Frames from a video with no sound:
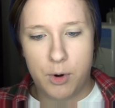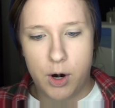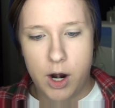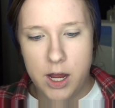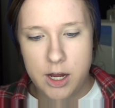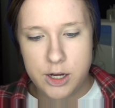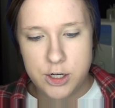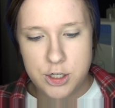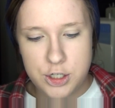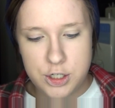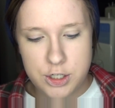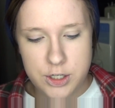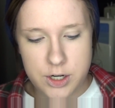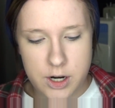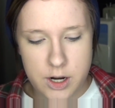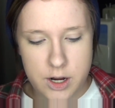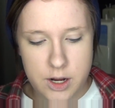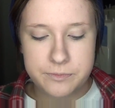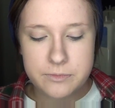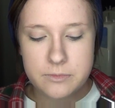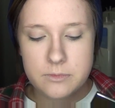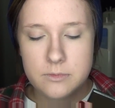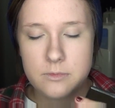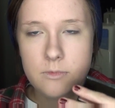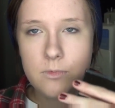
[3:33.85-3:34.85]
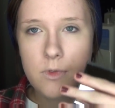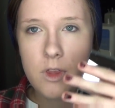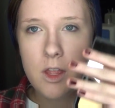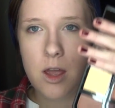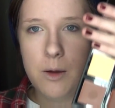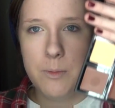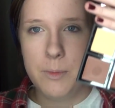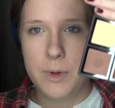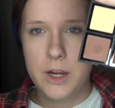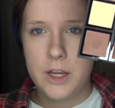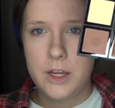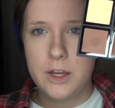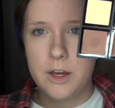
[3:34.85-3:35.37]
brush.
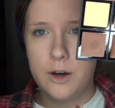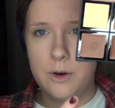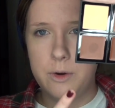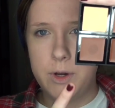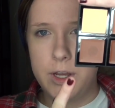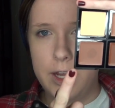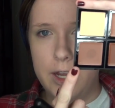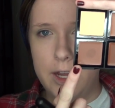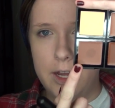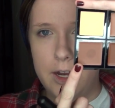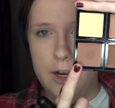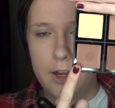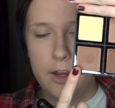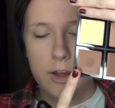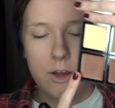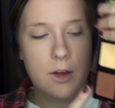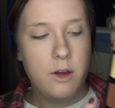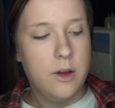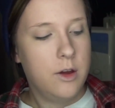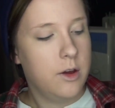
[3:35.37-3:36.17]
I'm gonna go in